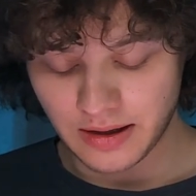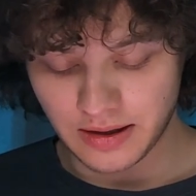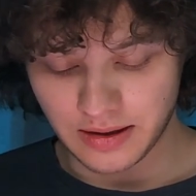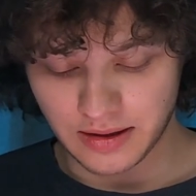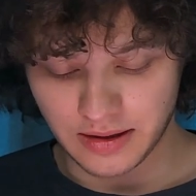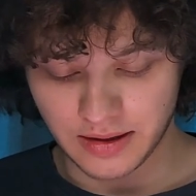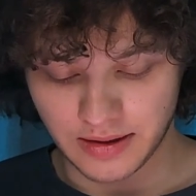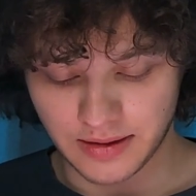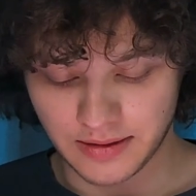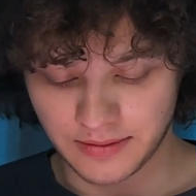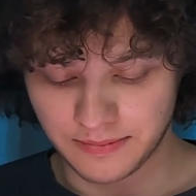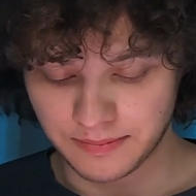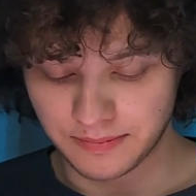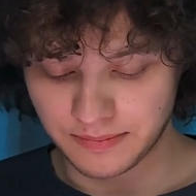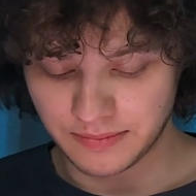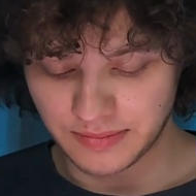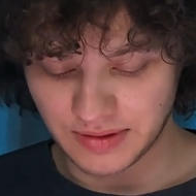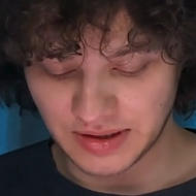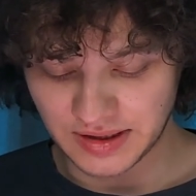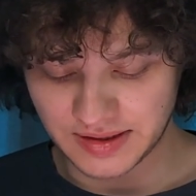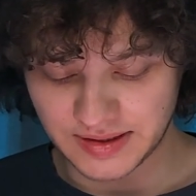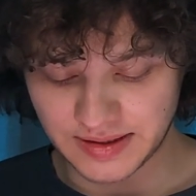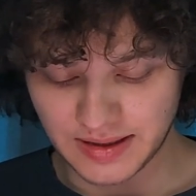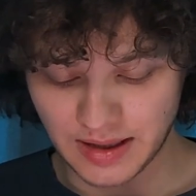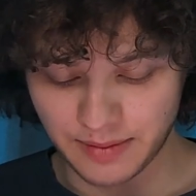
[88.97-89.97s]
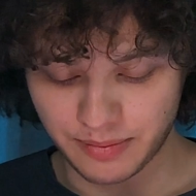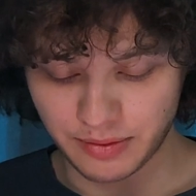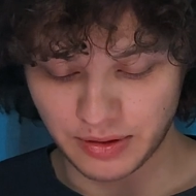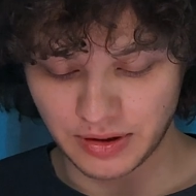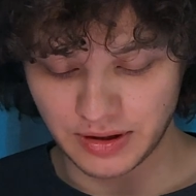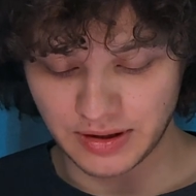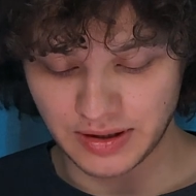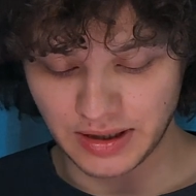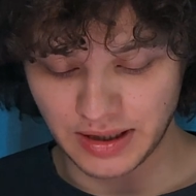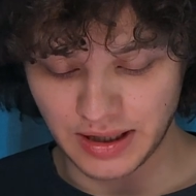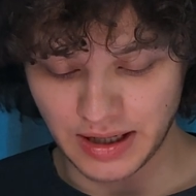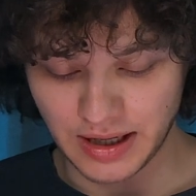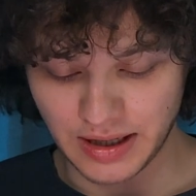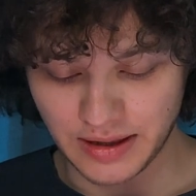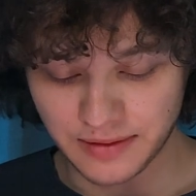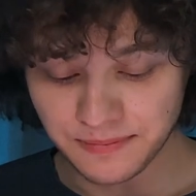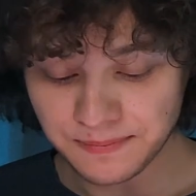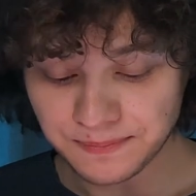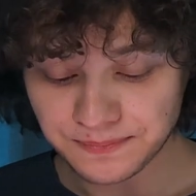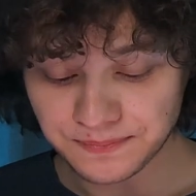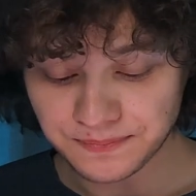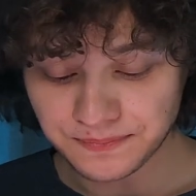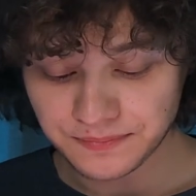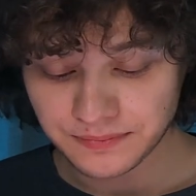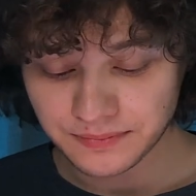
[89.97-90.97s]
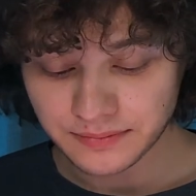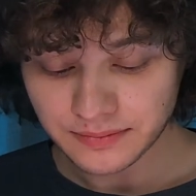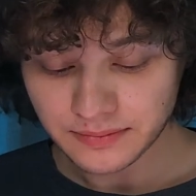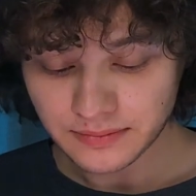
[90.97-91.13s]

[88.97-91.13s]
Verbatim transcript: Uh, let's tap on it again.